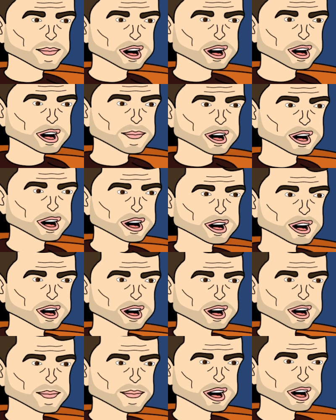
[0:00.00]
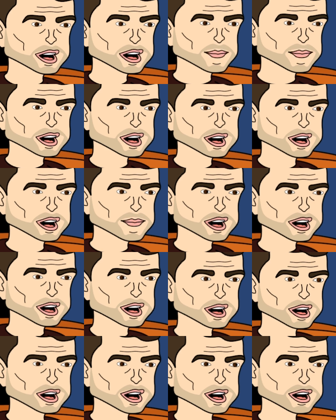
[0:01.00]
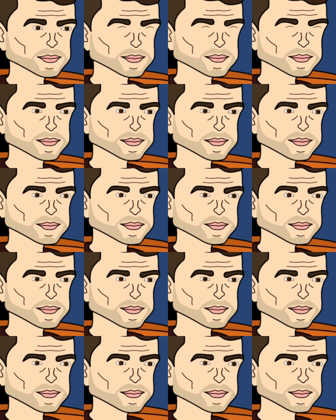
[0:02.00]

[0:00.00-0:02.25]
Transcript: One more time before we get it too twisted.